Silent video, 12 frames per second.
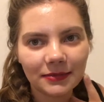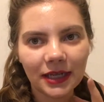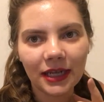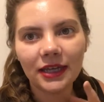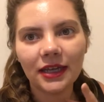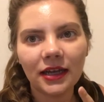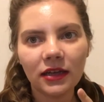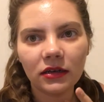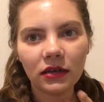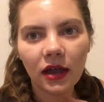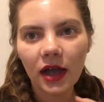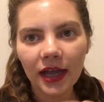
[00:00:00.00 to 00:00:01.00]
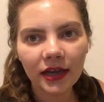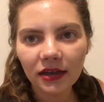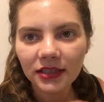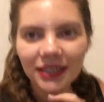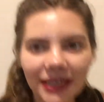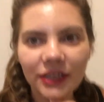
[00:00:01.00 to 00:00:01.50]
update, I
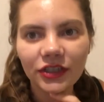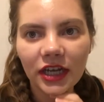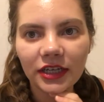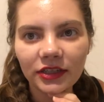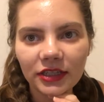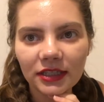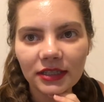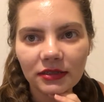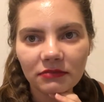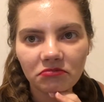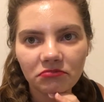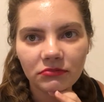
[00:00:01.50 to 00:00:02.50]
can't see any changes.